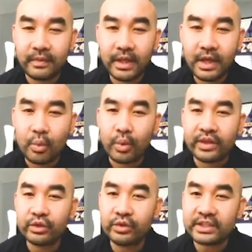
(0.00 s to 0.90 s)
When
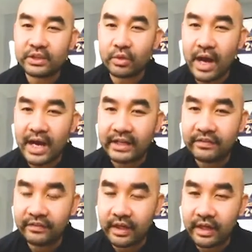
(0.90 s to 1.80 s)
you
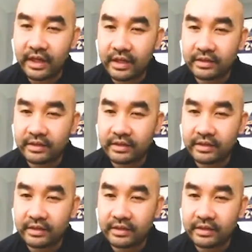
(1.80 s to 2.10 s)
describe the